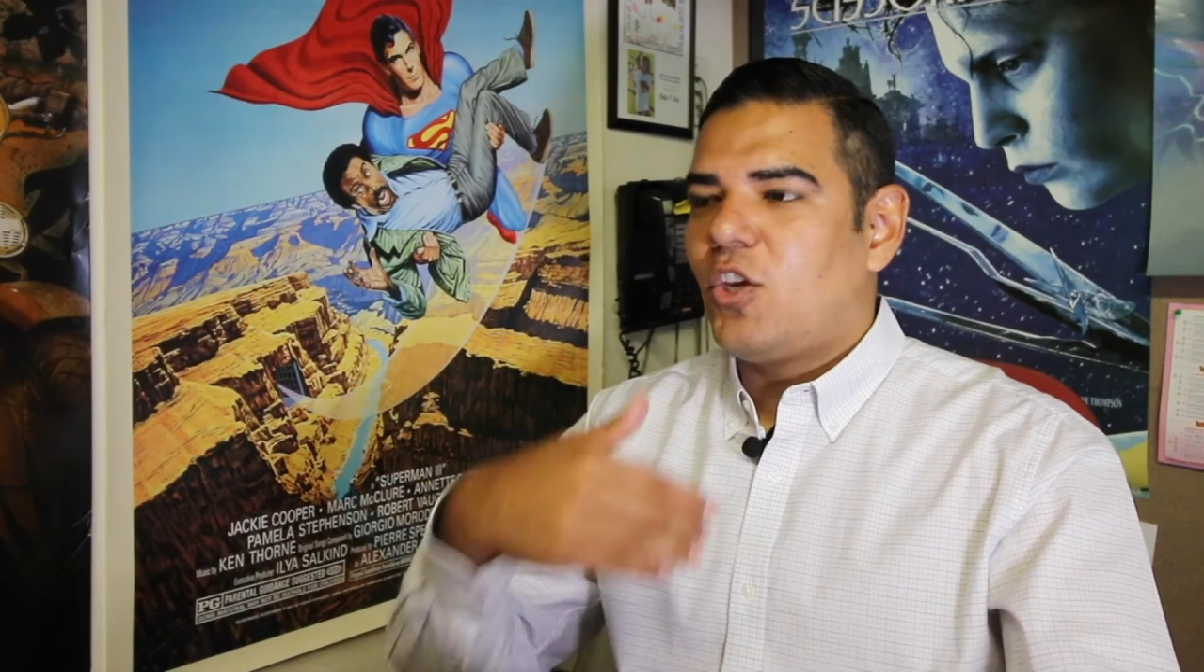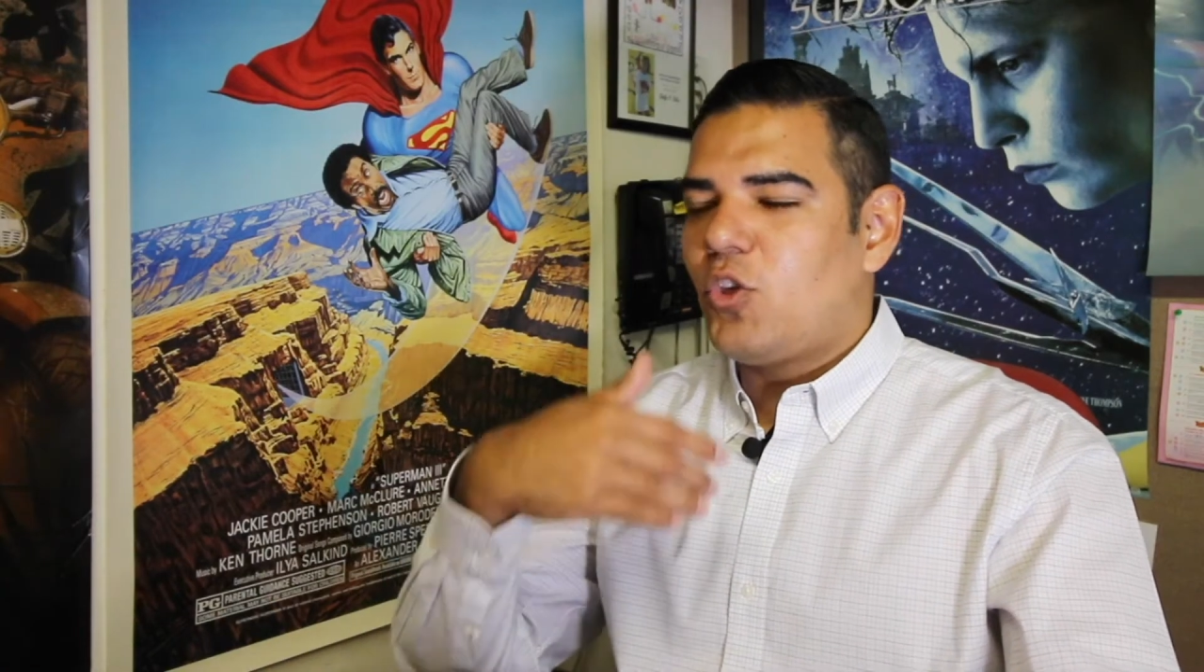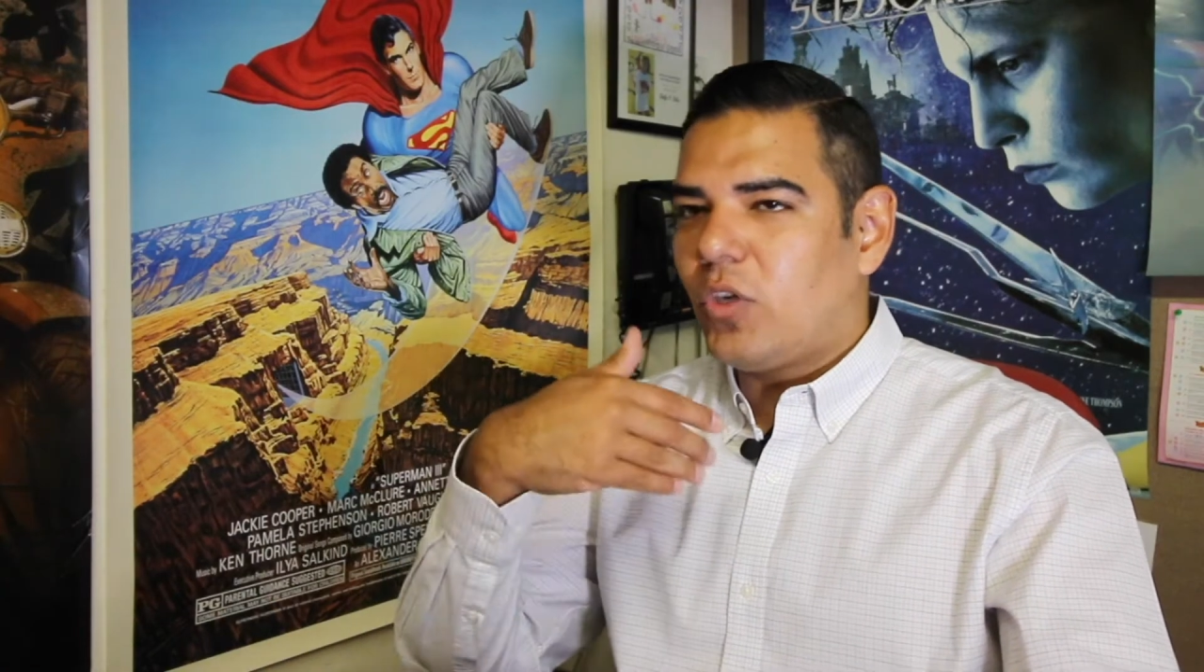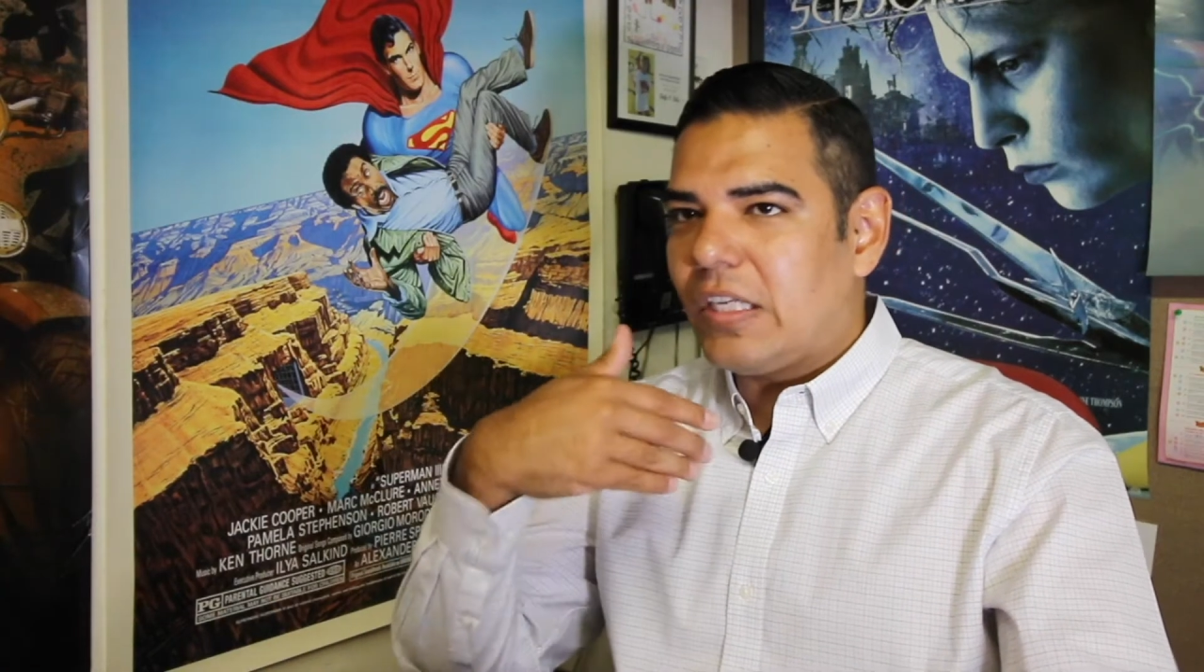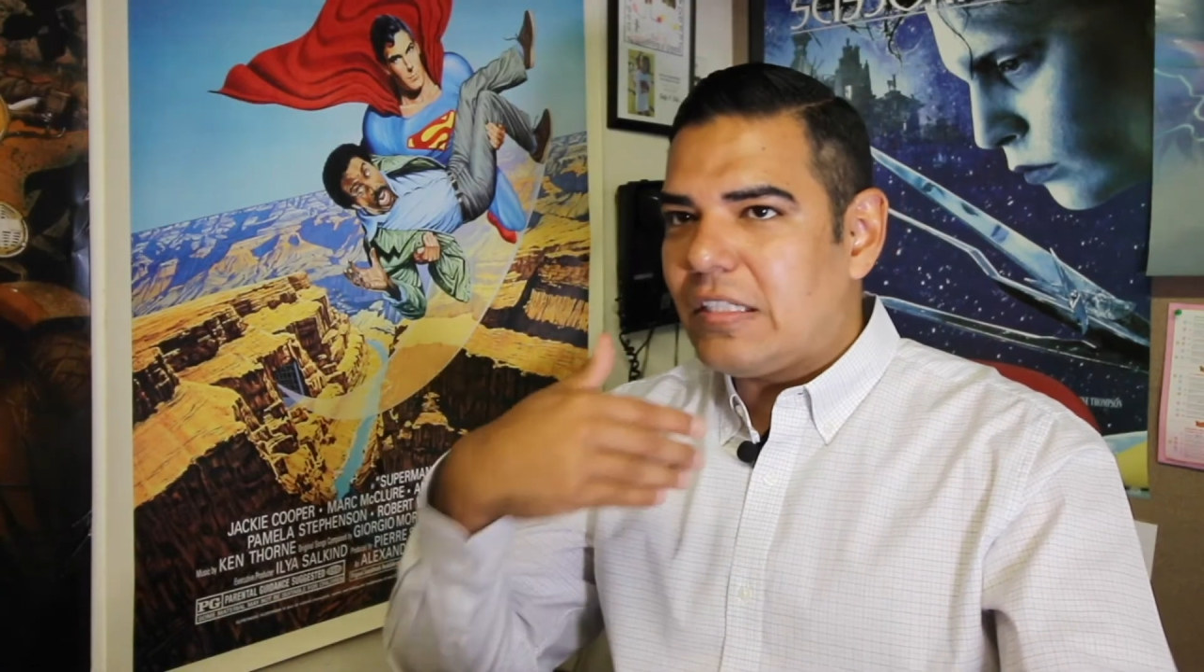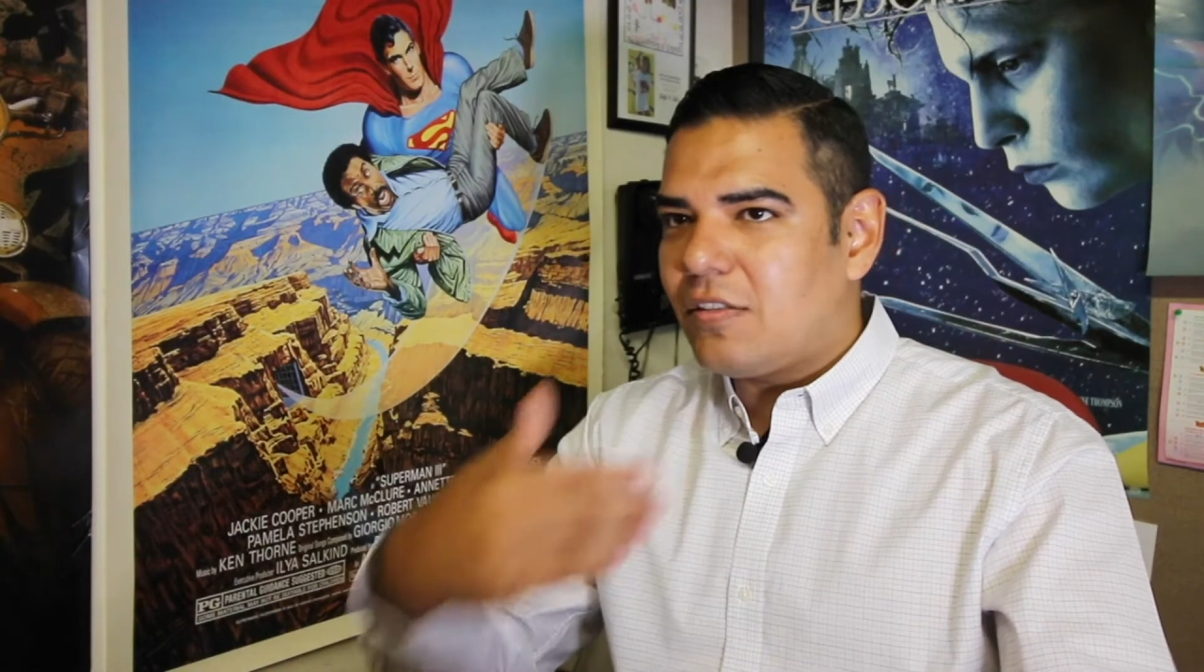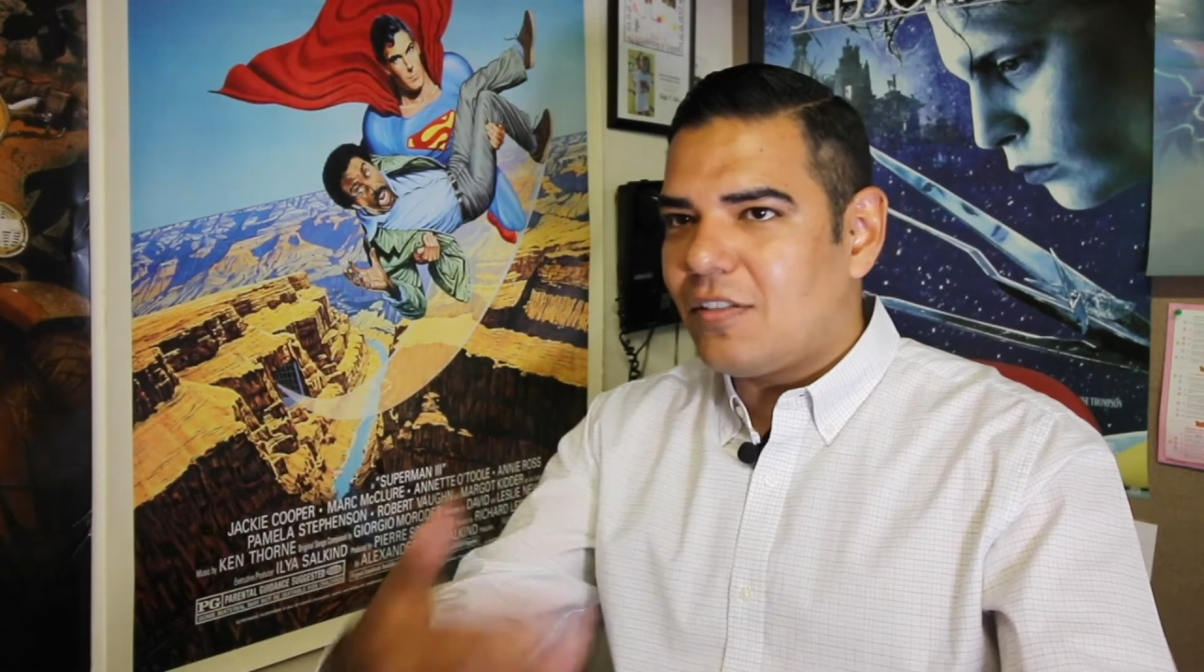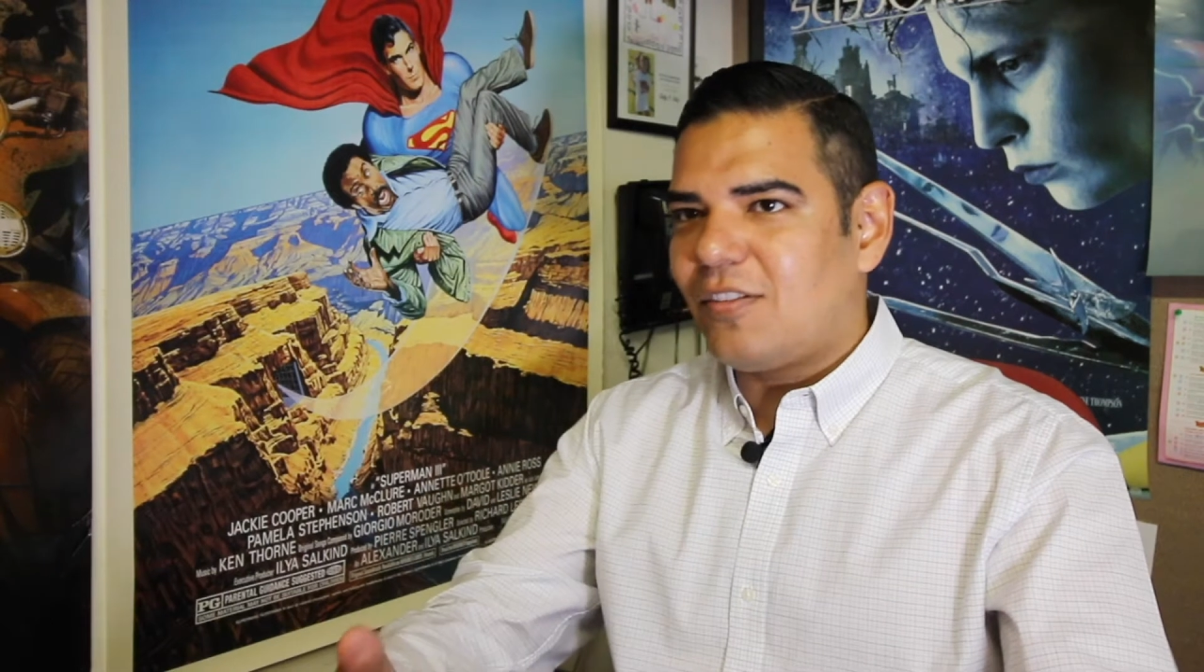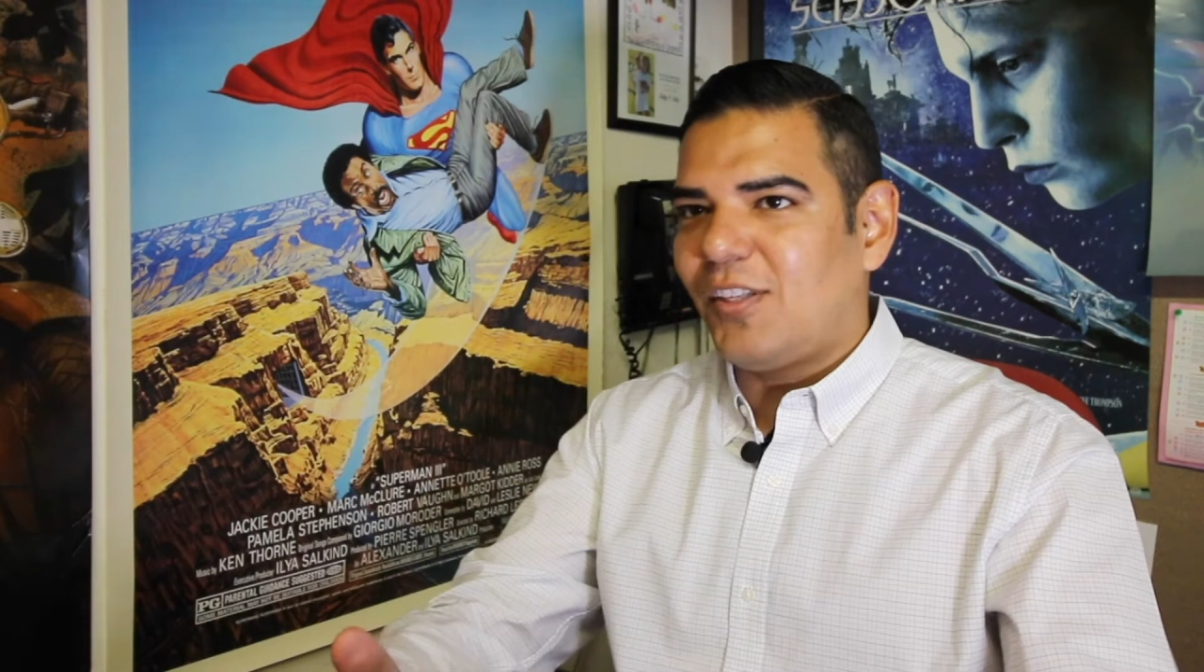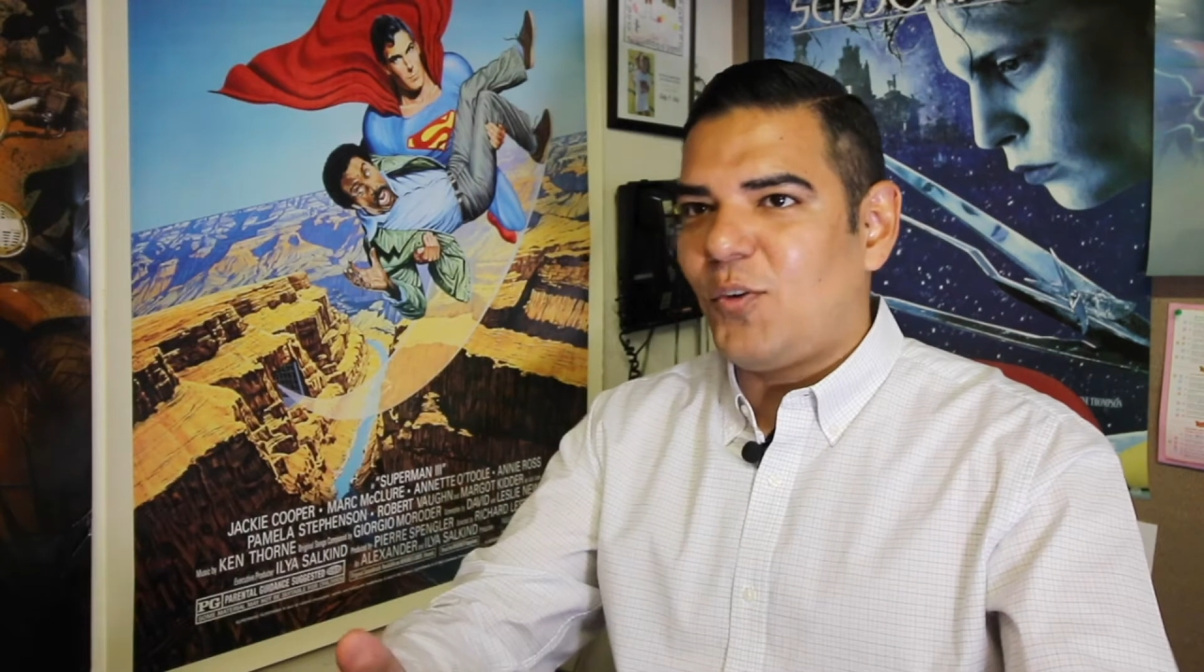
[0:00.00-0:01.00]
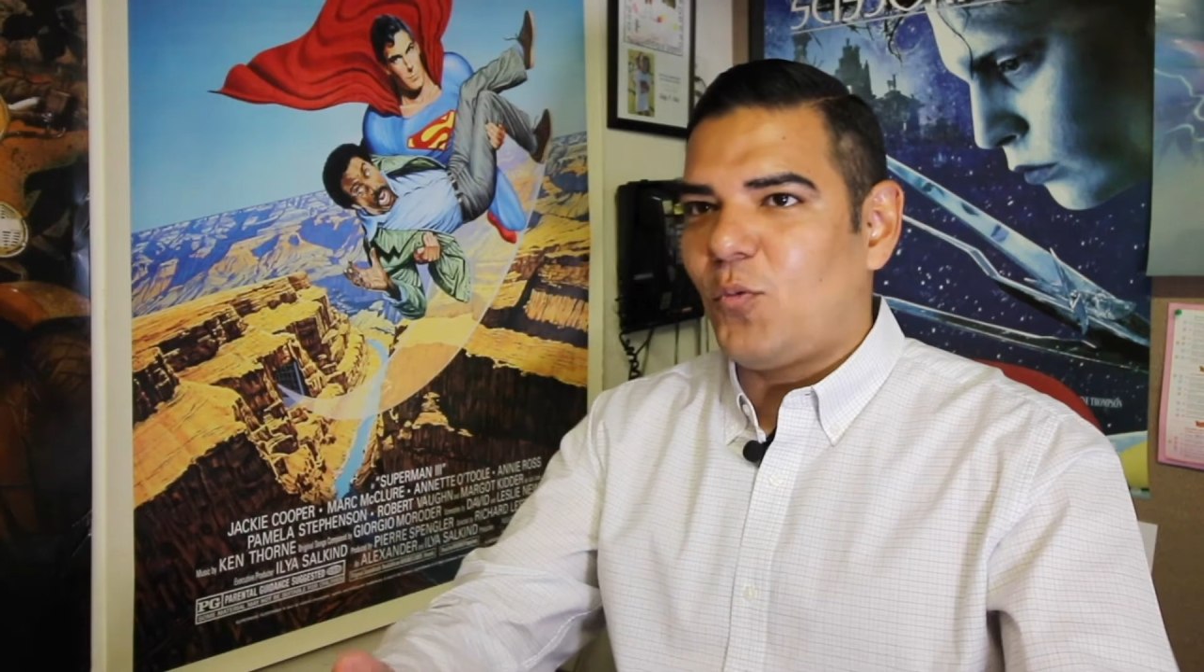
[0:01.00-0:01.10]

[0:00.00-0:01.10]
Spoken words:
you consistently